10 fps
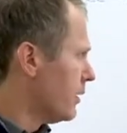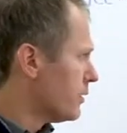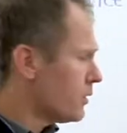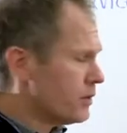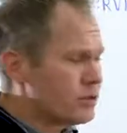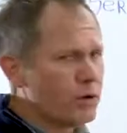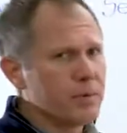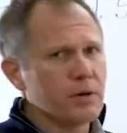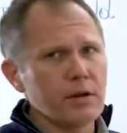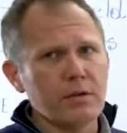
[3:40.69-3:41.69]
There's also
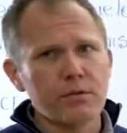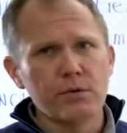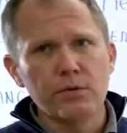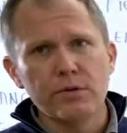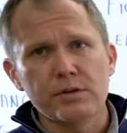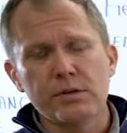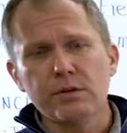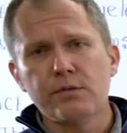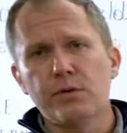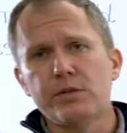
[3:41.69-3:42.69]
ability through the
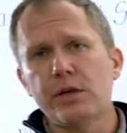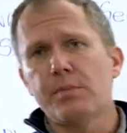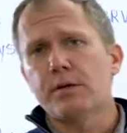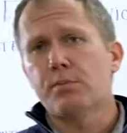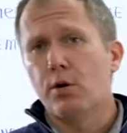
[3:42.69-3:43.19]
Salesforce Apex